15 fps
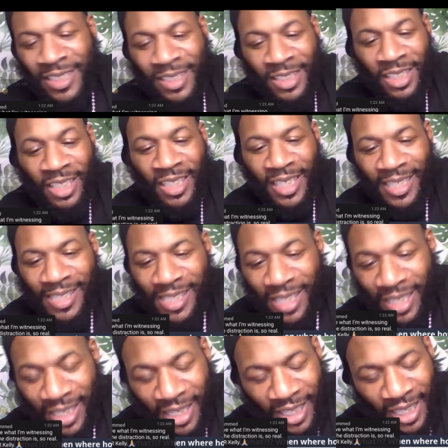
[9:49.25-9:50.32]
Doug
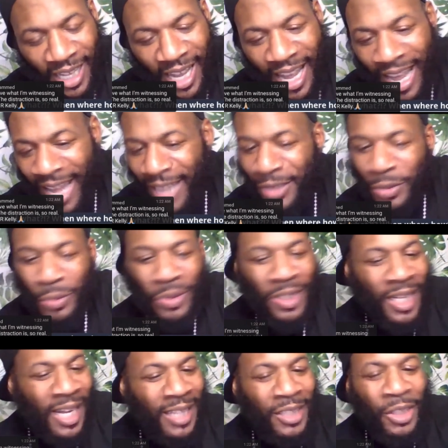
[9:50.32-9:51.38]
Anton, I do
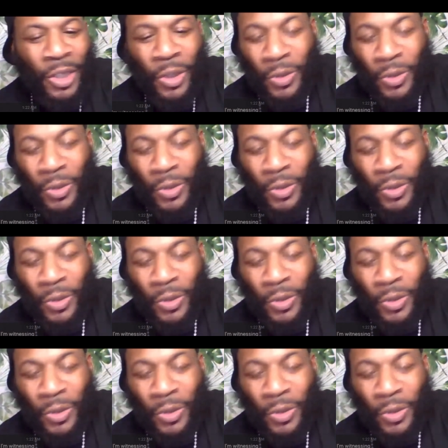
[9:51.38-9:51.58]
not know